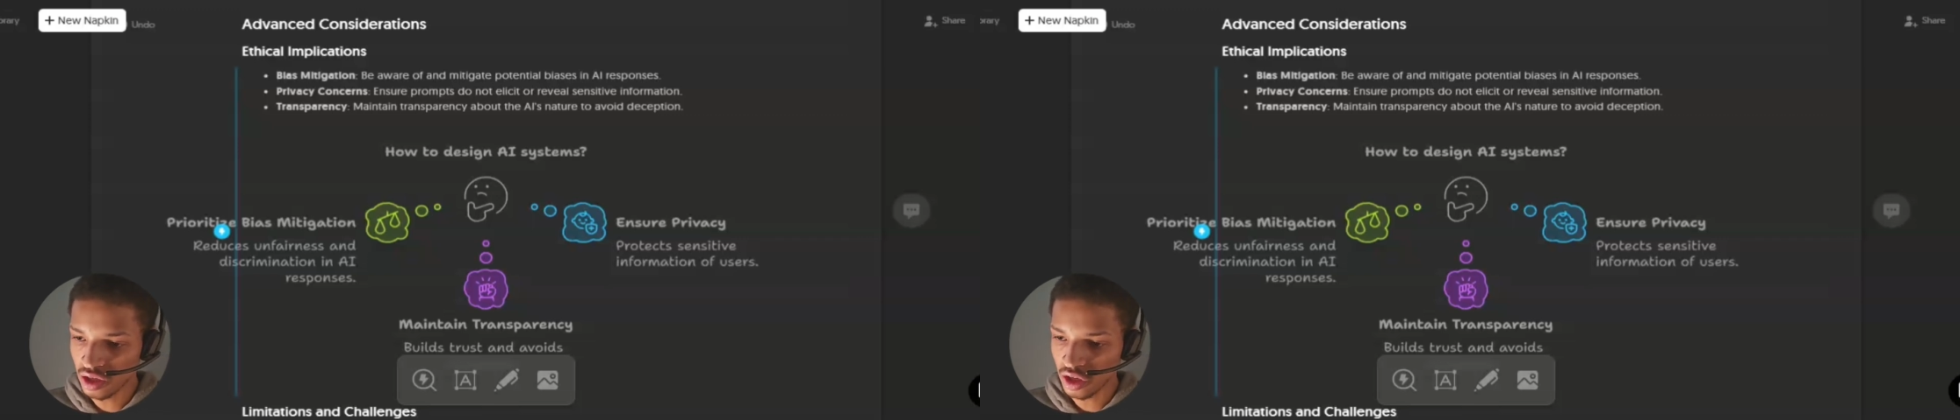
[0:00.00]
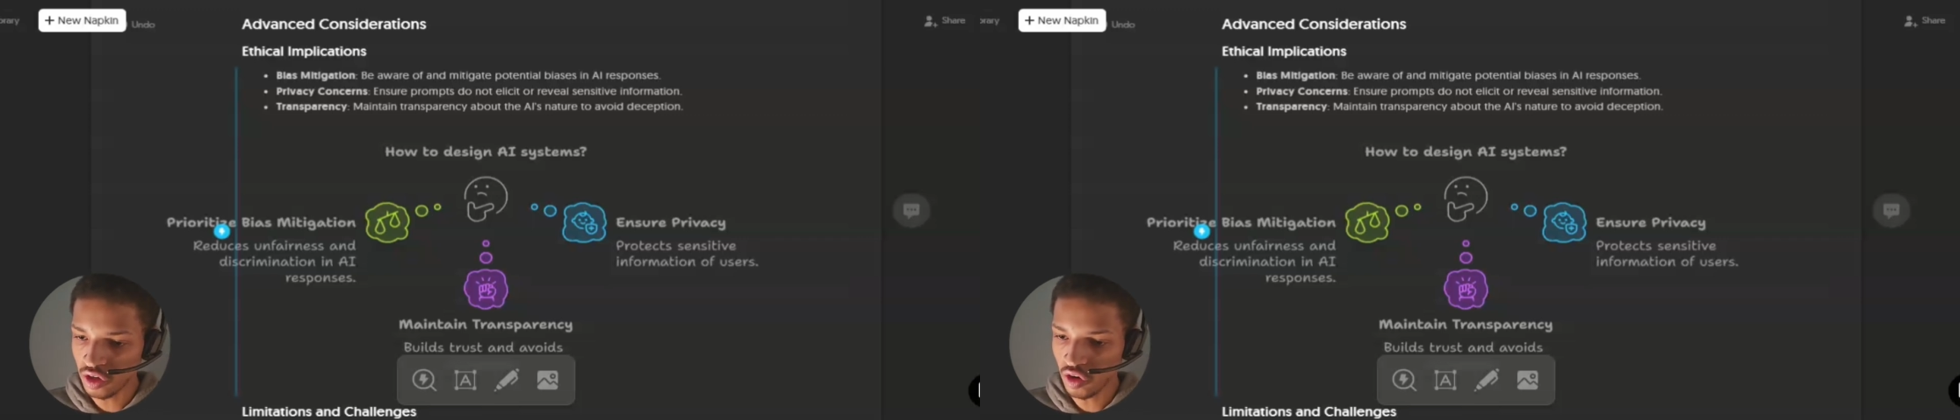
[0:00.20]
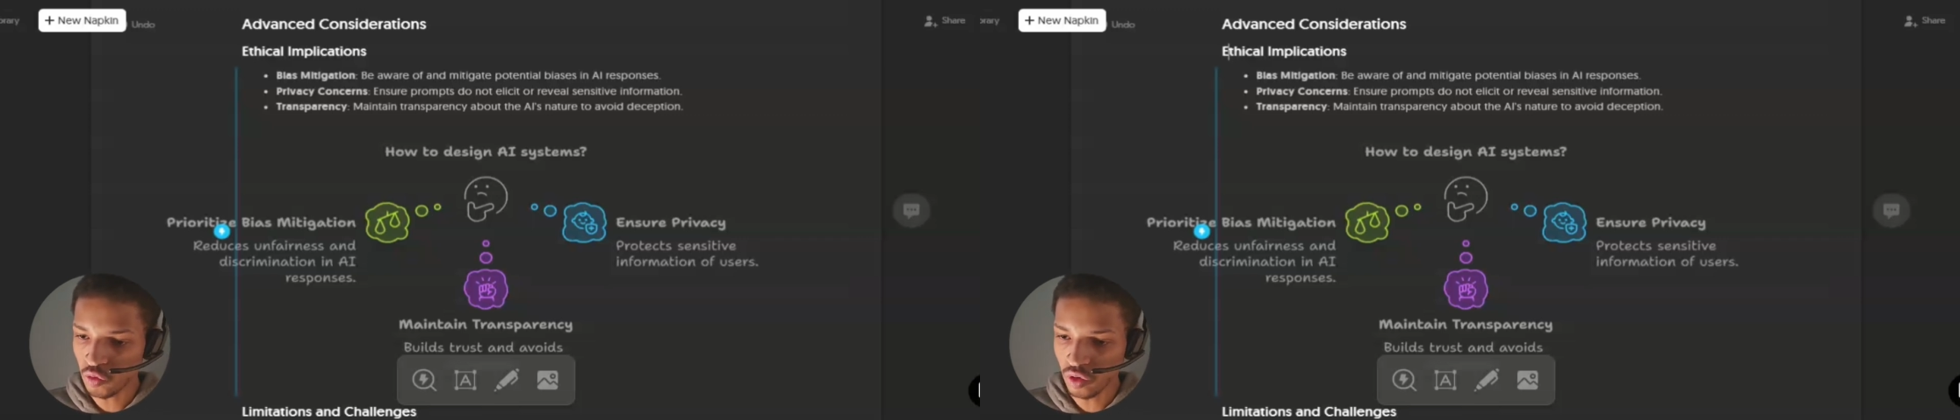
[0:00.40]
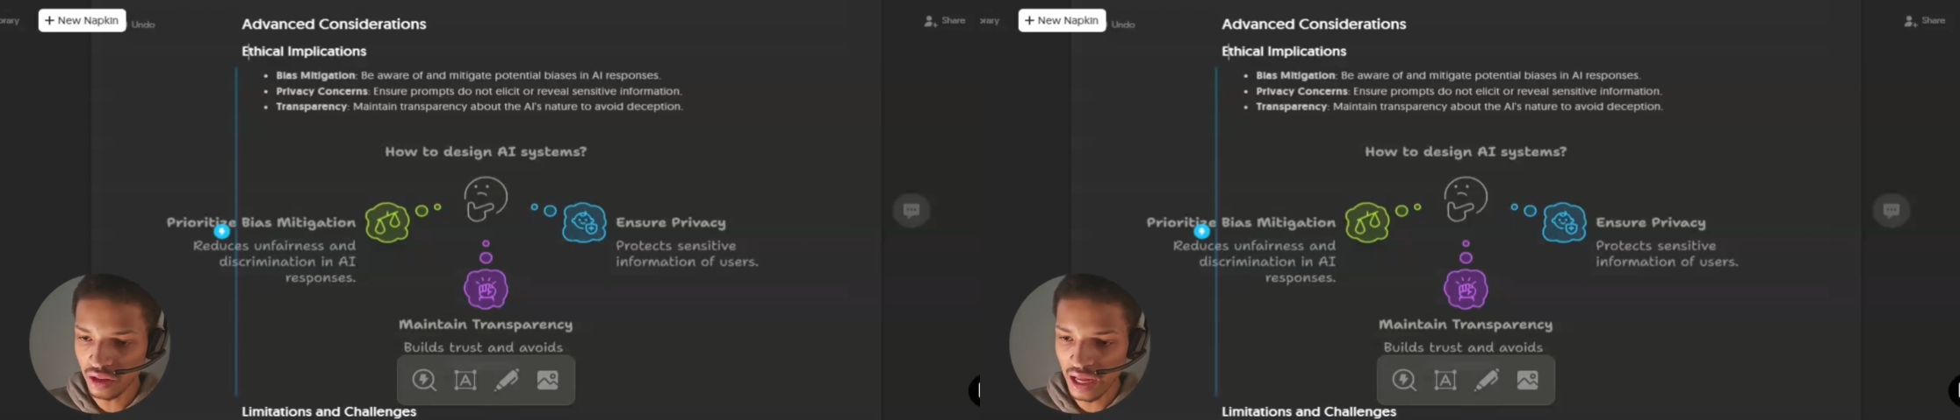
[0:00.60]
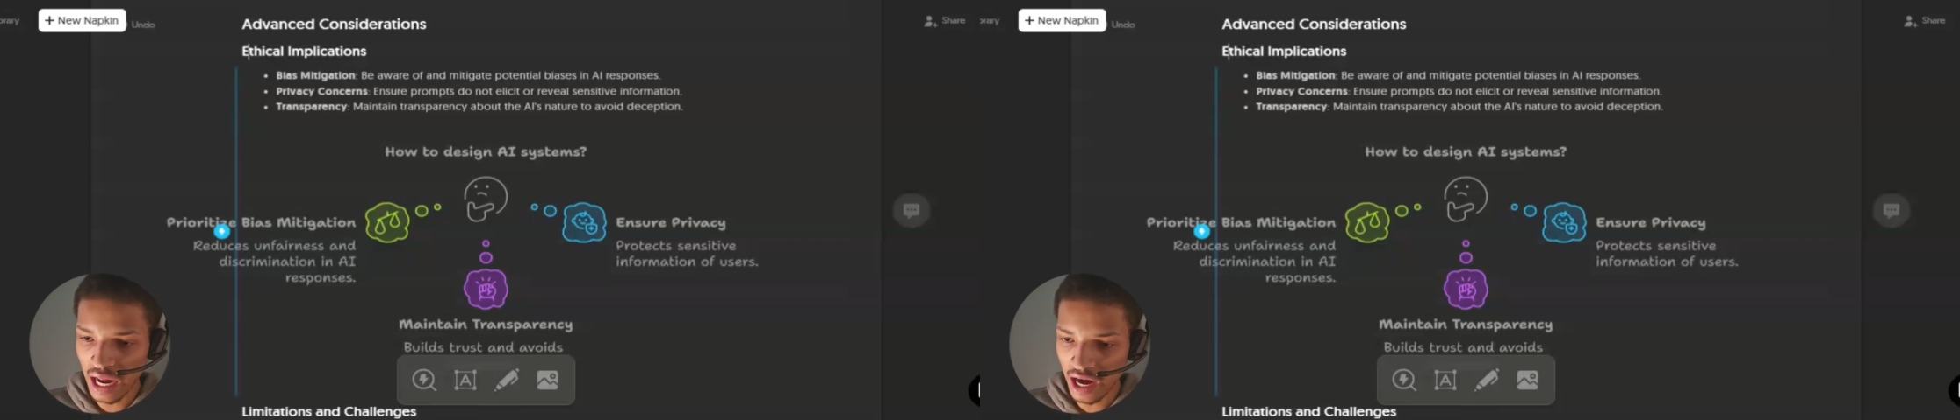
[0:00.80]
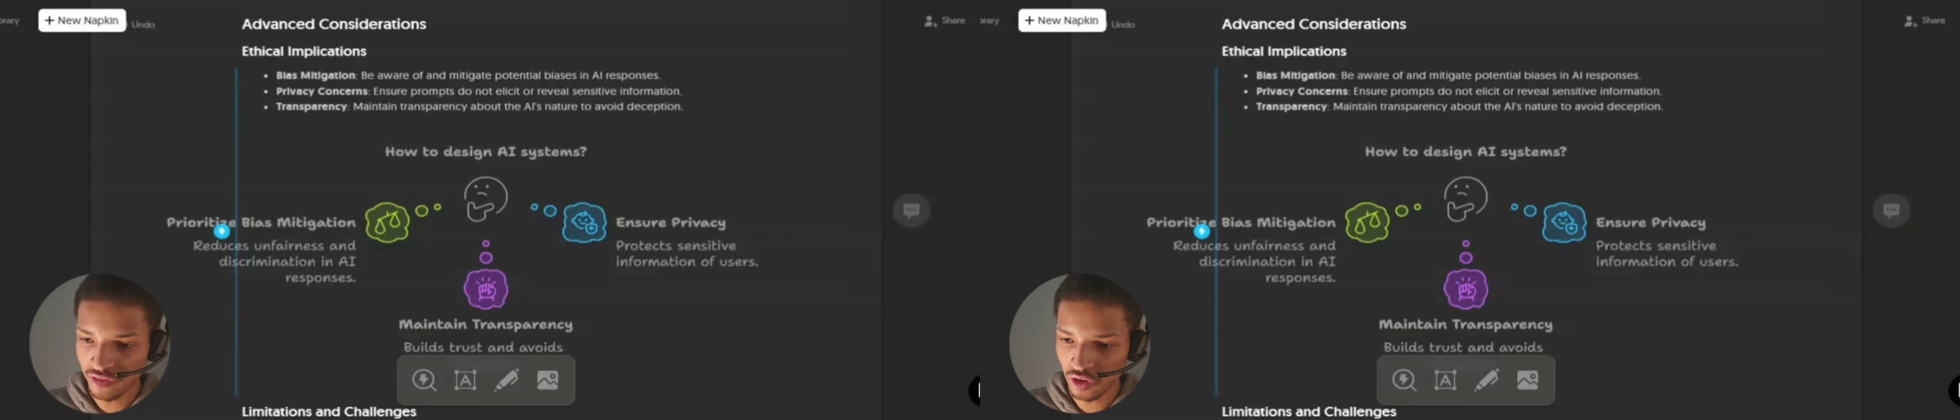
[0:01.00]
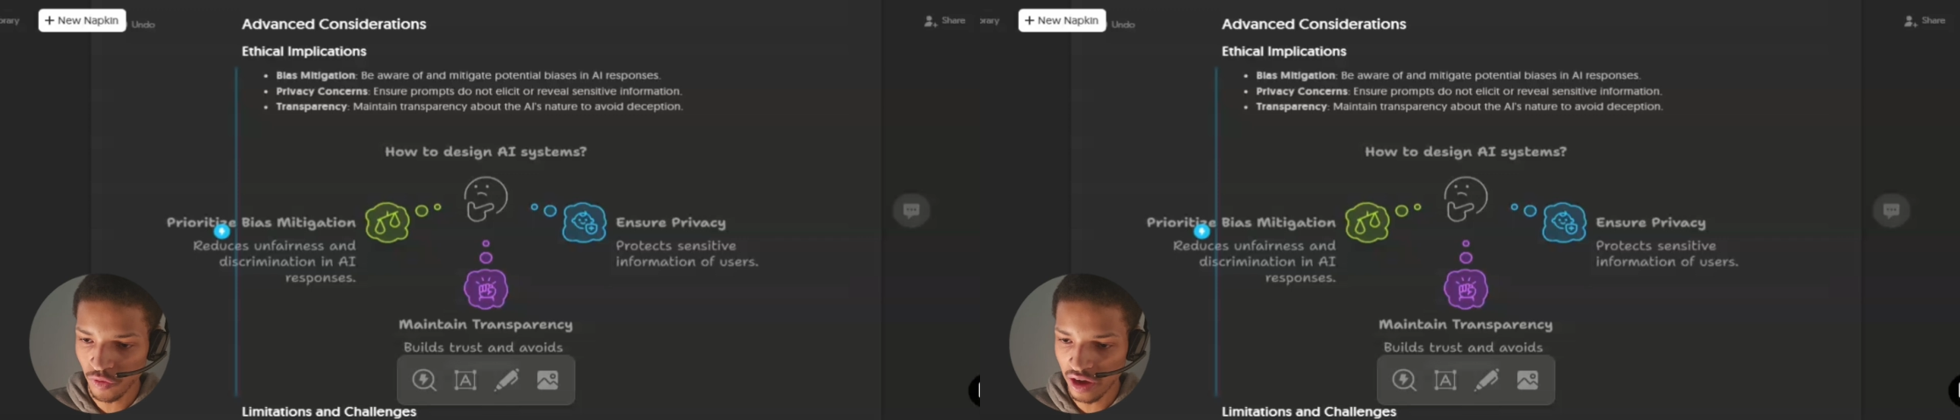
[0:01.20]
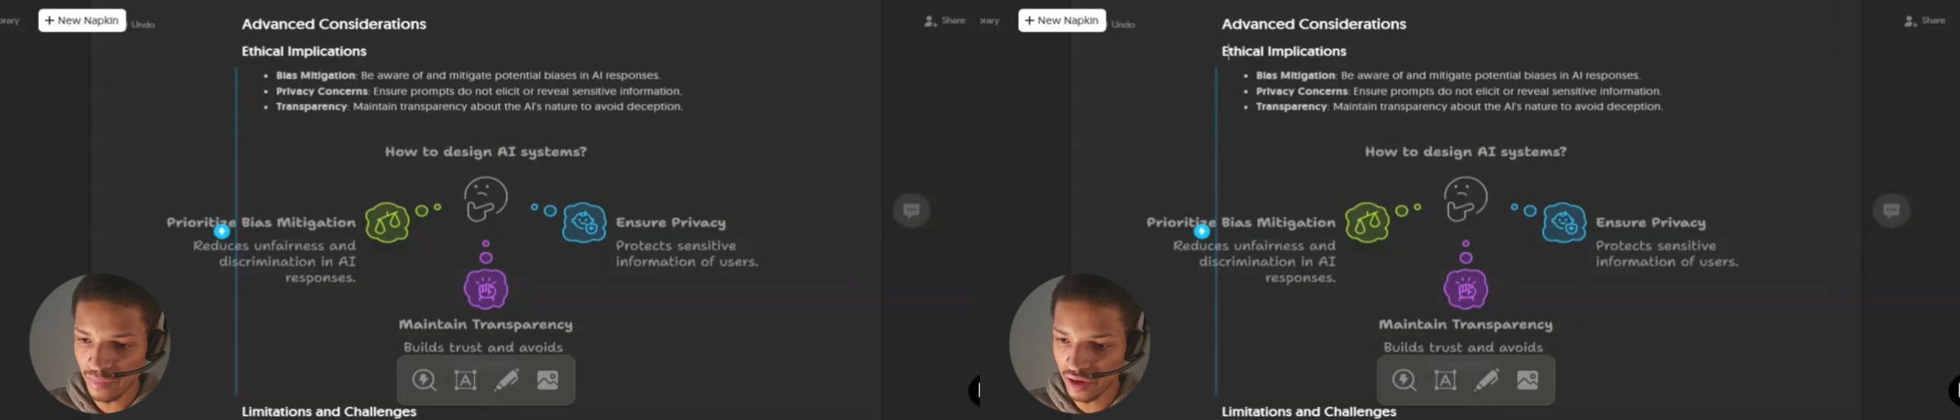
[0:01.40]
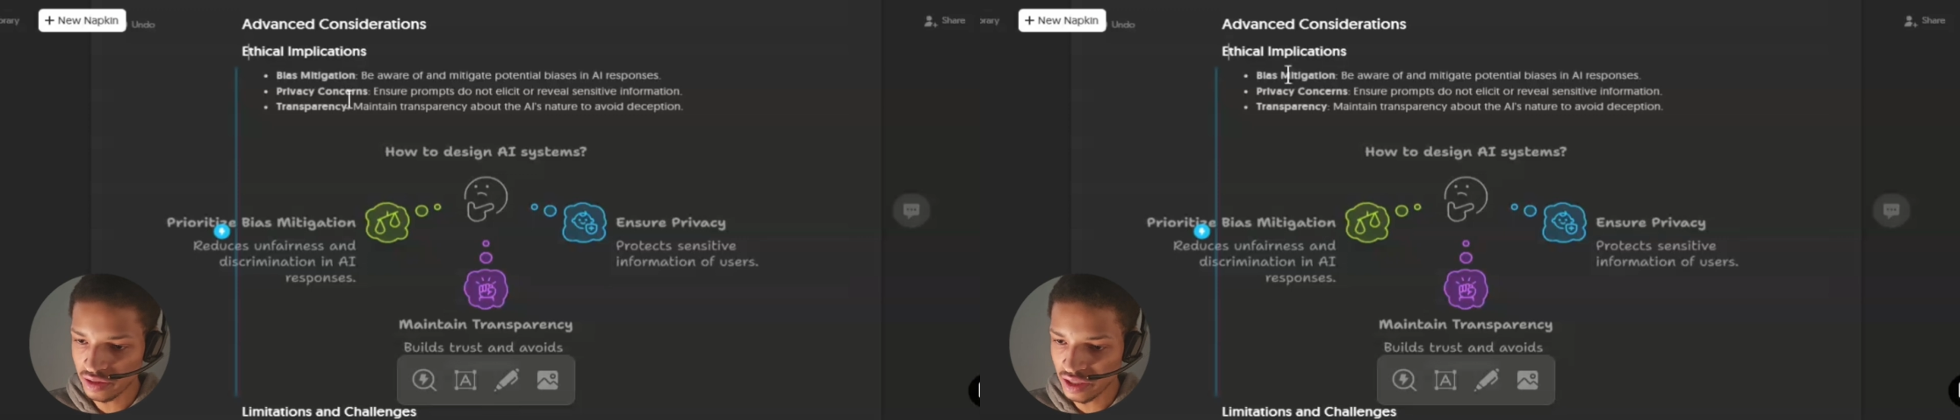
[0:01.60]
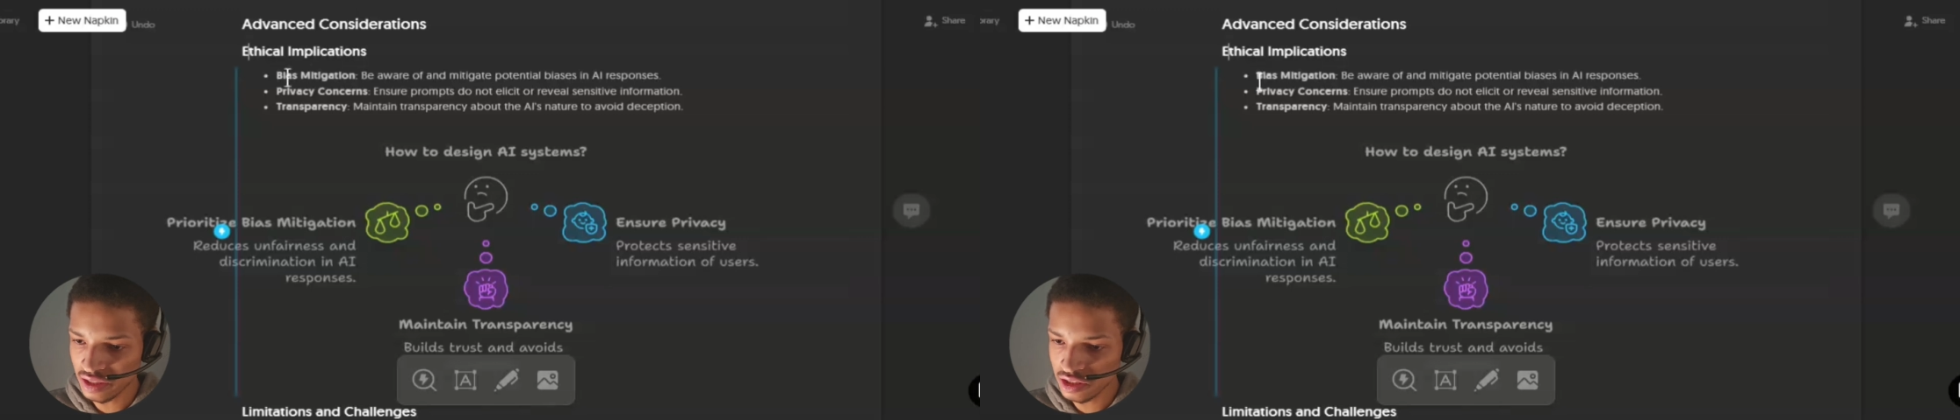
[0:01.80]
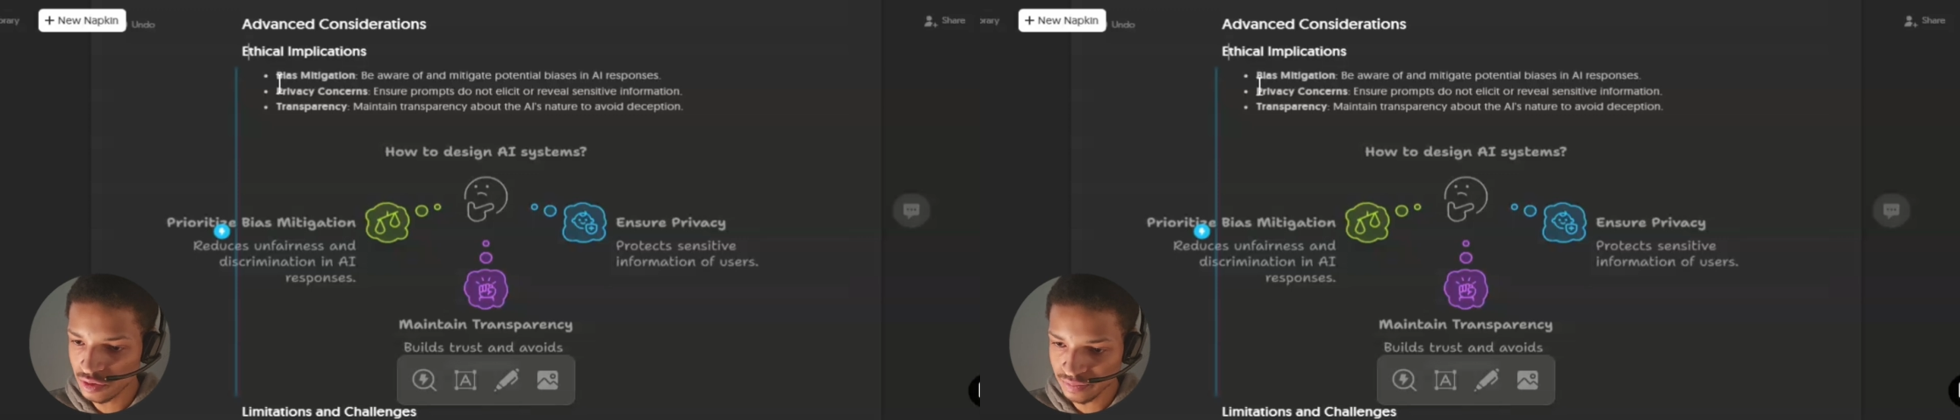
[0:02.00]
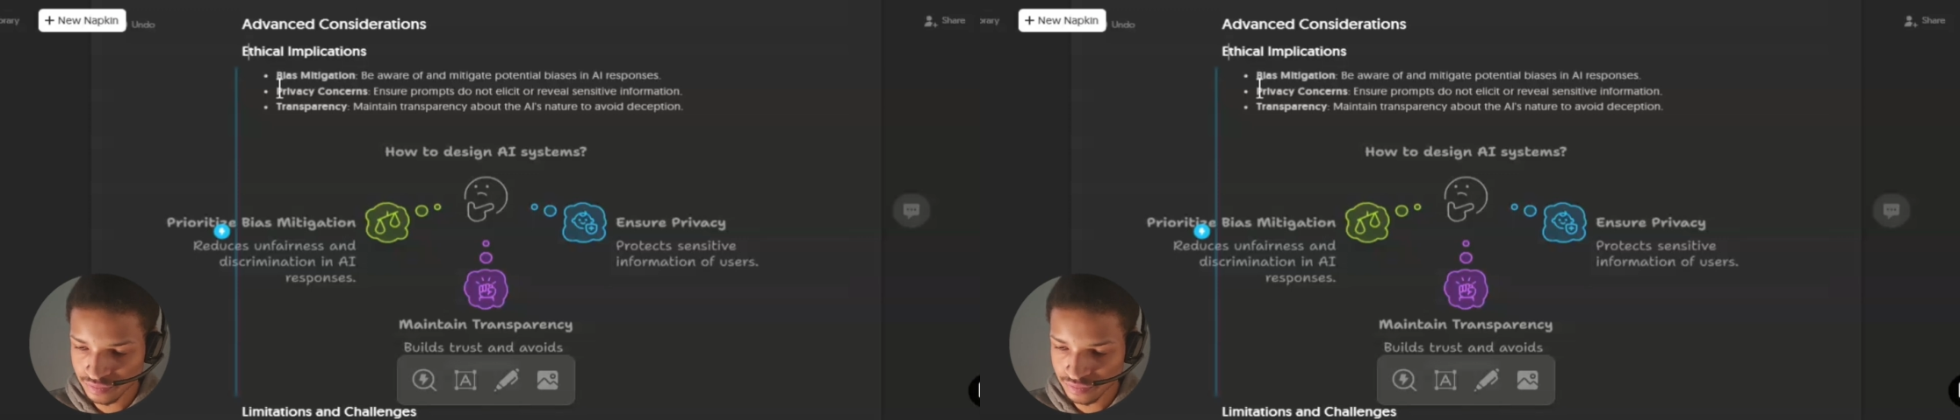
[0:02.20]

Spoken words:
you don't really have to worry about this.